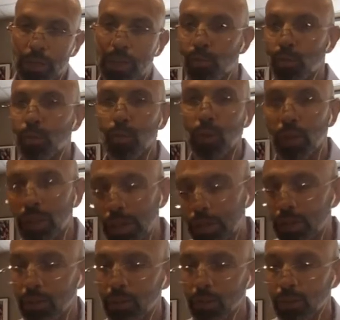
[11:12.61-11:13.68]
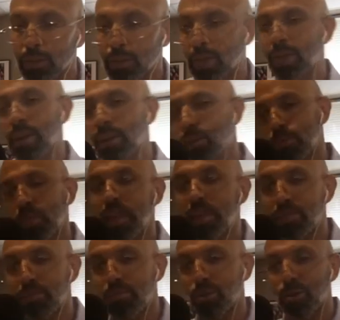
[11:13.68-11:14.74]
with millennials, they get upset if
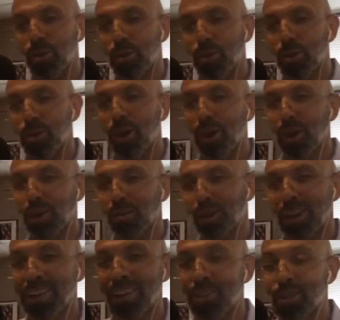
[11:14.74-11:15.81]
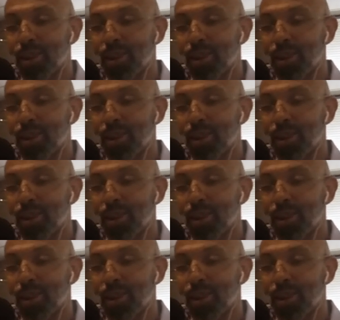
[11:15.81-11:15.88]
you call, right? So,